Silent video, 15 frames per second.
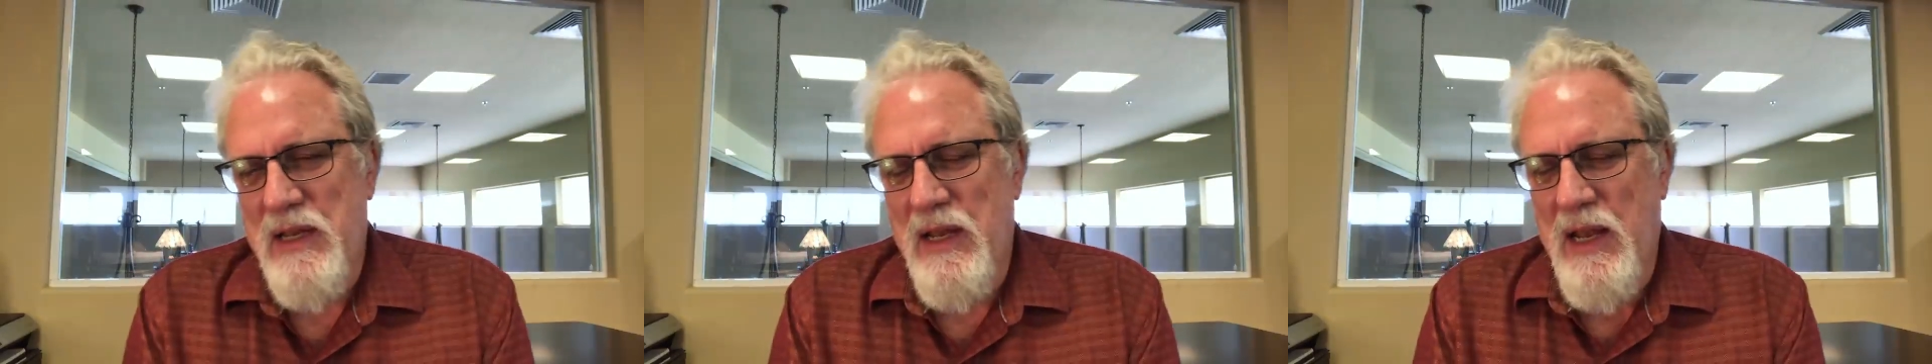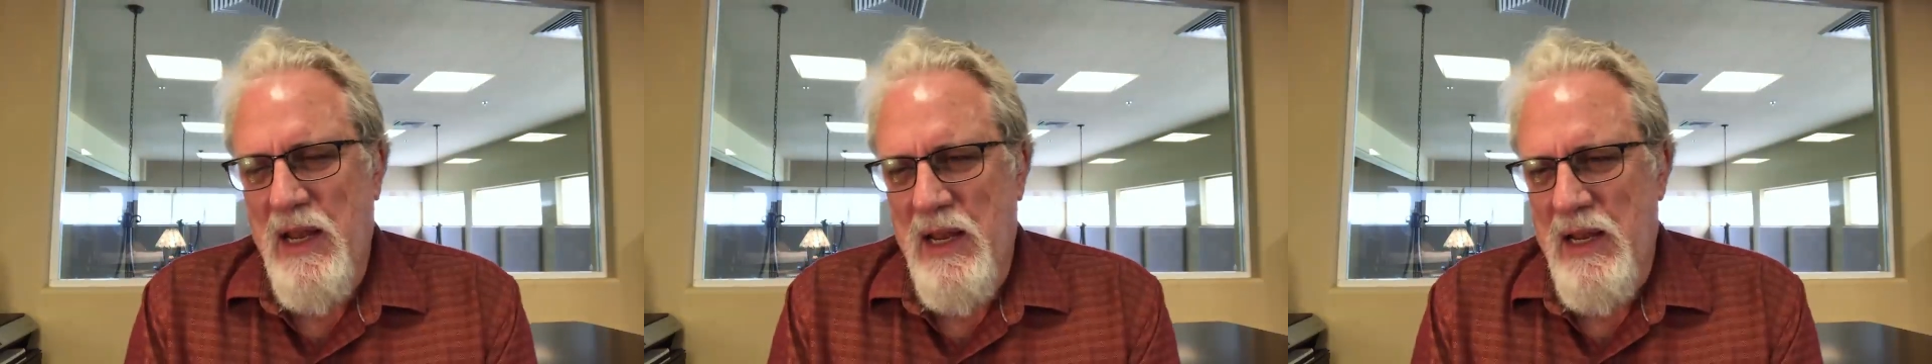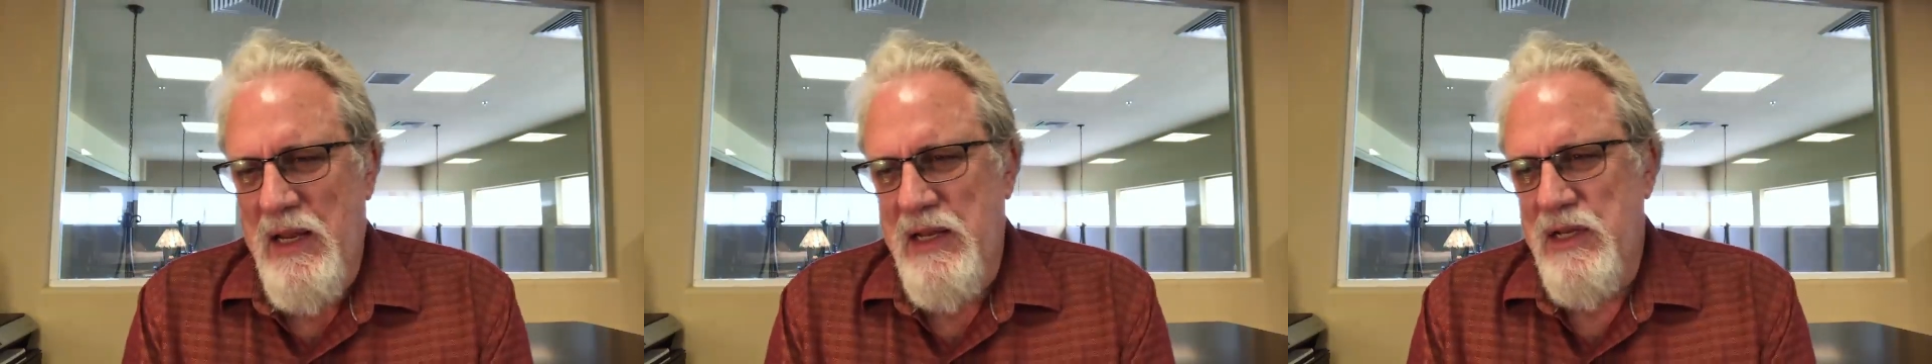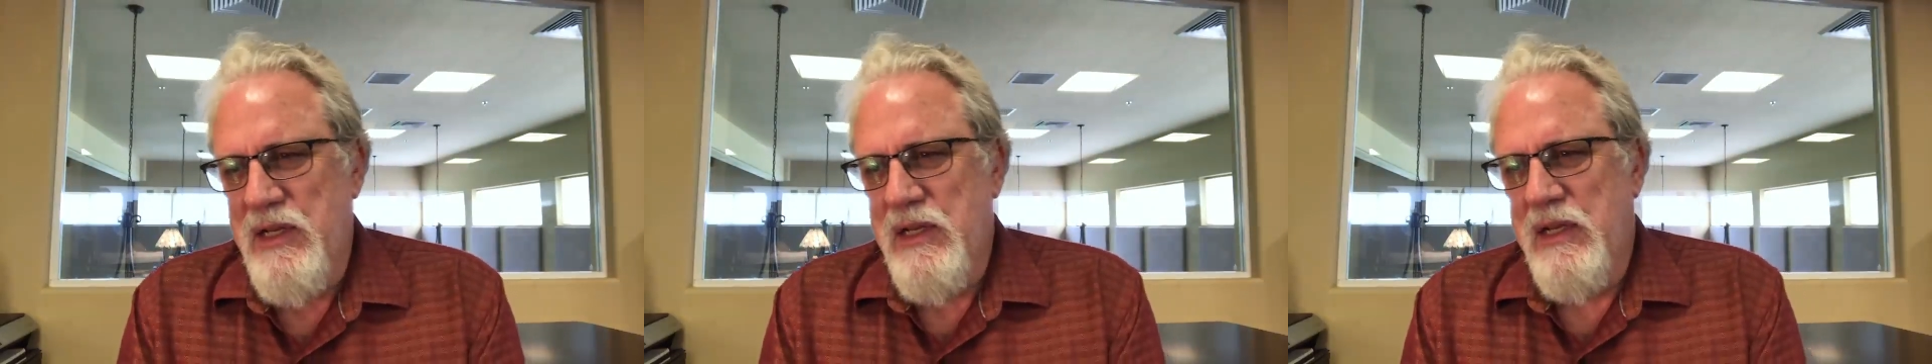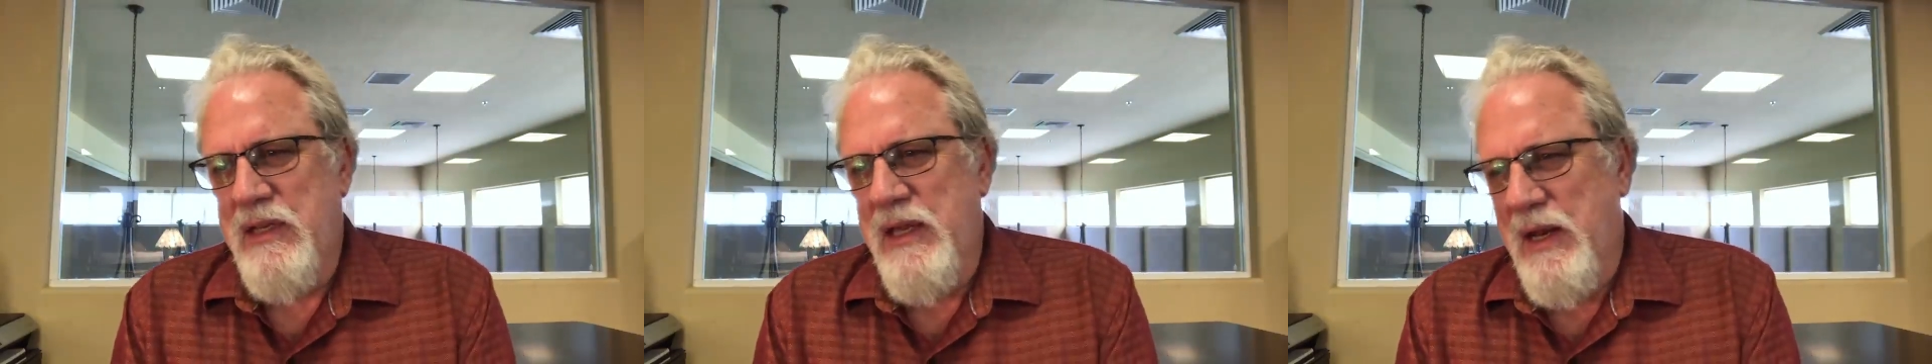a
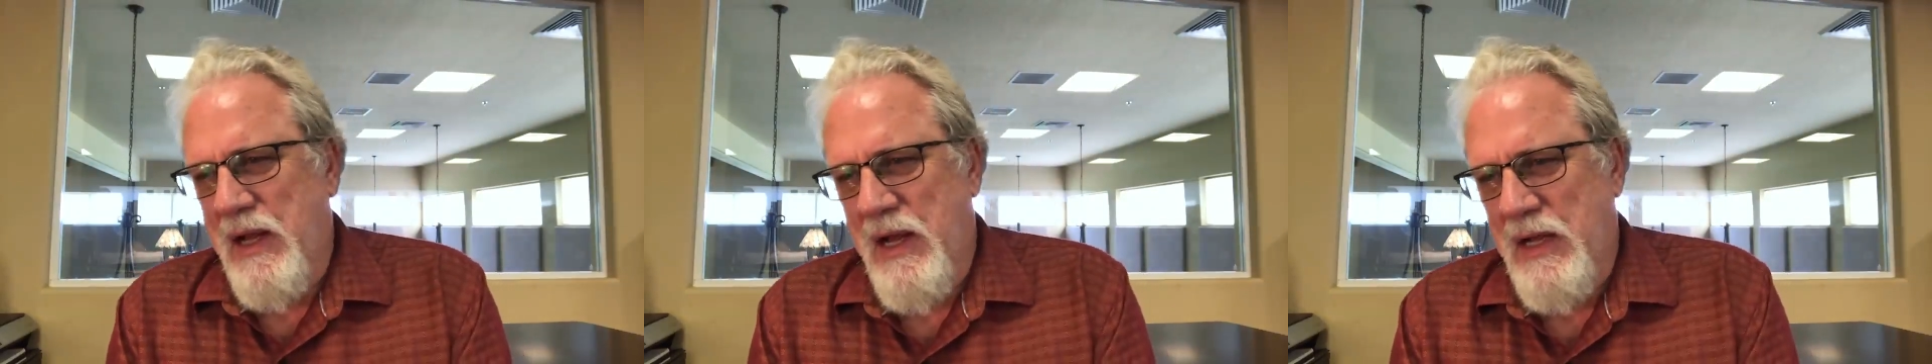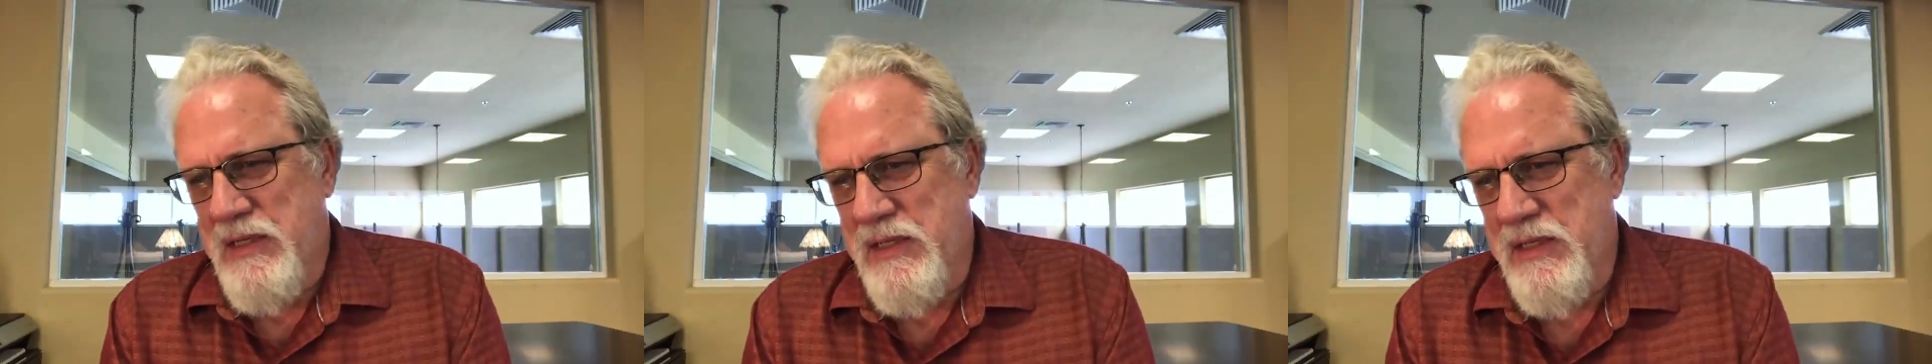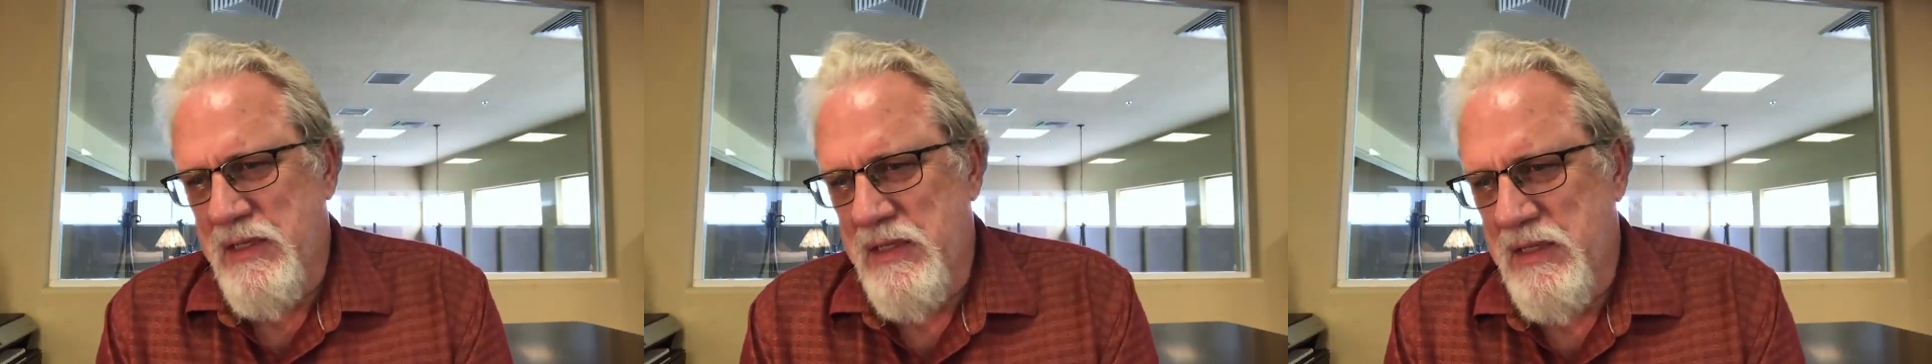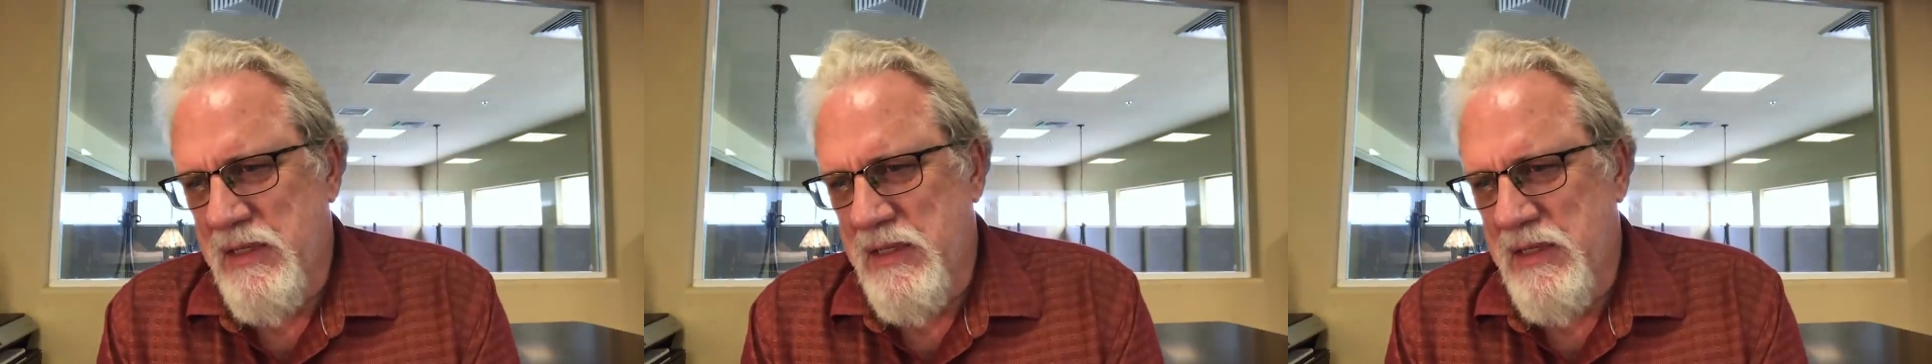qira'at.